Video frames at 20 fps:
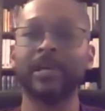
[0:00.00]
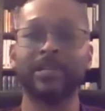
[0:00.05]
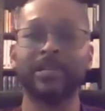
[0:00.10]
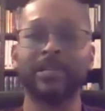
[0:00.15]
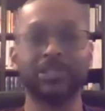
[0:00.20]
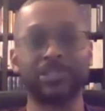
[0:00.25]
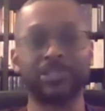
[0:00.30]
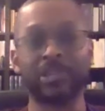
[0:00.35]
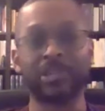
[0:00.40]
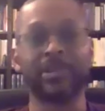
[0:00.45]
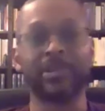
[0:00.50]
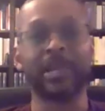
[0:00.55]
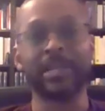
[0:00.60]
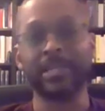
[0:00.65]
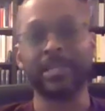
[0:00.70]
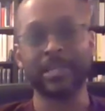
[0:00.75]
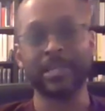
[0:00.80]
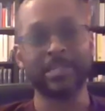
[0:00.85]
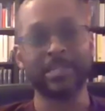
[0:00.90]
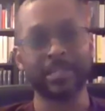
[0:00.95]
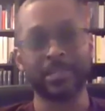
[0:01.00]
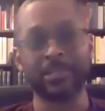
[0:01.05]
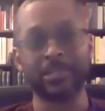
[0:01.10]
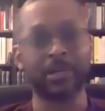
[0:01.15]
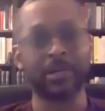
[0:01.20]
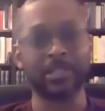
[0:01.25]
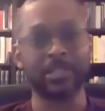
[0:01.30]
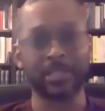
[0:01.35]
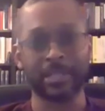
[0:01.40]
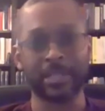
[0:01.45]
to share ideas and
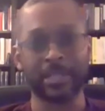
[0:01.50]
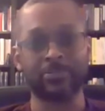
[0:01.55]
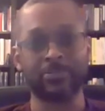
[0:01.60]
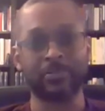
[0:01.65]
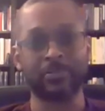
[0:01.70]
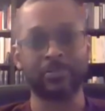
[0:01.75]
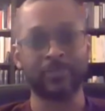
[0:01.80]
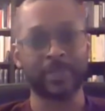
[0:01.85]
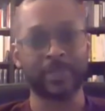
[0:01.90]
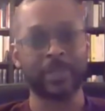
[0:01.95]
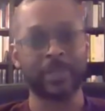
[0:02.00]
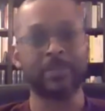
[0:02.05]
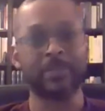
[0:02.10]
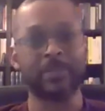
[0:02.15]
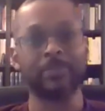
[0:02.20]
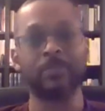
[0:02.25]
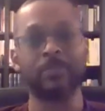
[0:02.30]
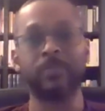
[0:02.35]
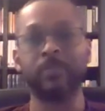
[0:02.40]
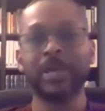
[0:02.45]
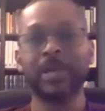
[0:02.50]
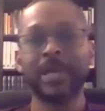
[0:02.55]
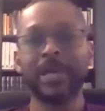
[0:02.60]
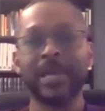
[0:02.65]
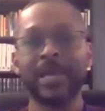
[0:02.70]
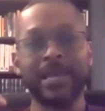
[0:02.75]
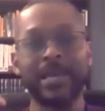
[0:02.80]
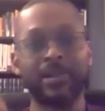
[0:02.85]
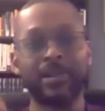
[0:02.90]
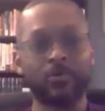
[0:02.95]
thoughts and that sort of thing
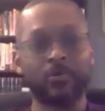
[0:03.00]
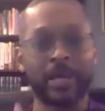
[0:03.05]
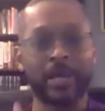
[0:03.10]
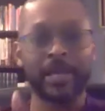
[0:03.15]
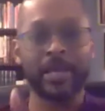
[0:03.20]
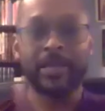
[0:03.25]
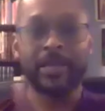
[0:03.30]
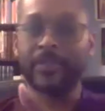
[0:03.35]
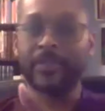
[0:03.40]
in a way